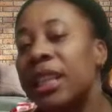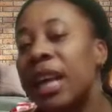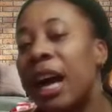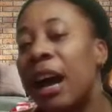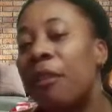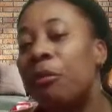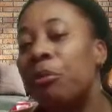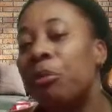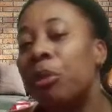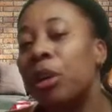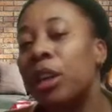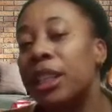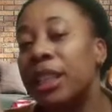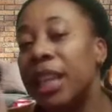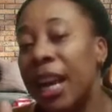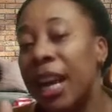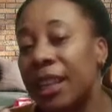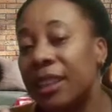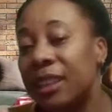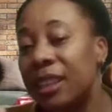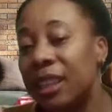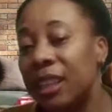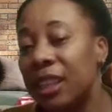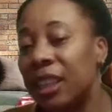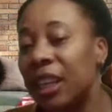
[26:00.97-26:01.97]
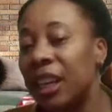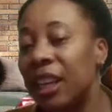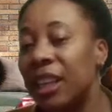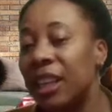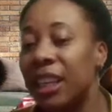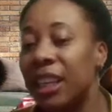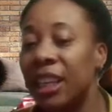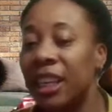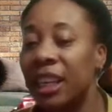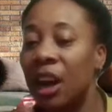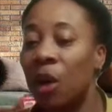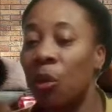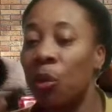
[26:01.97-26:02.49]
of protecting their
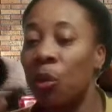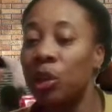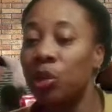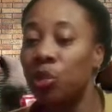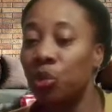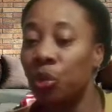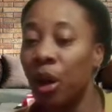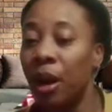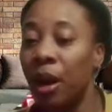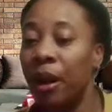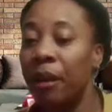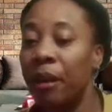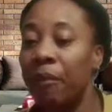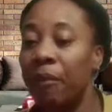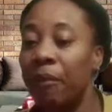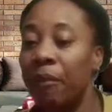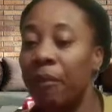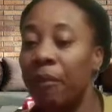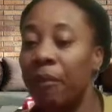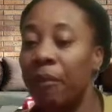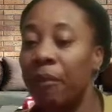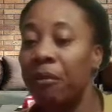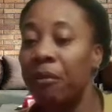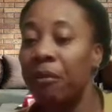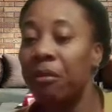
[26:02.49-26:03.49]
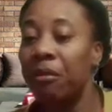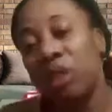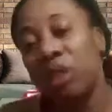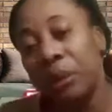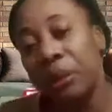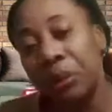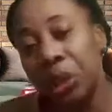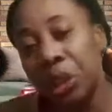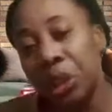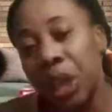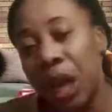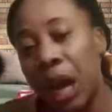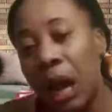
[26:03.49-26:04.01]
data, which one of them is
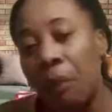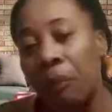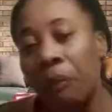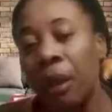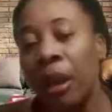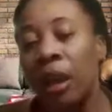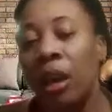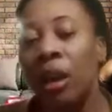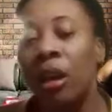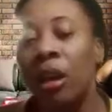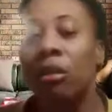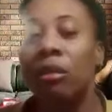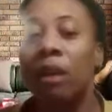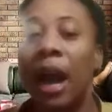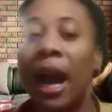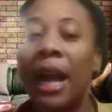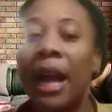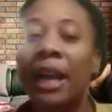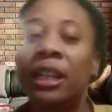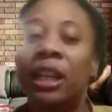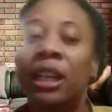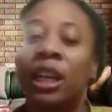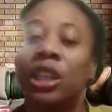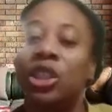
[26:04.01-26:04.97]
encryption, right?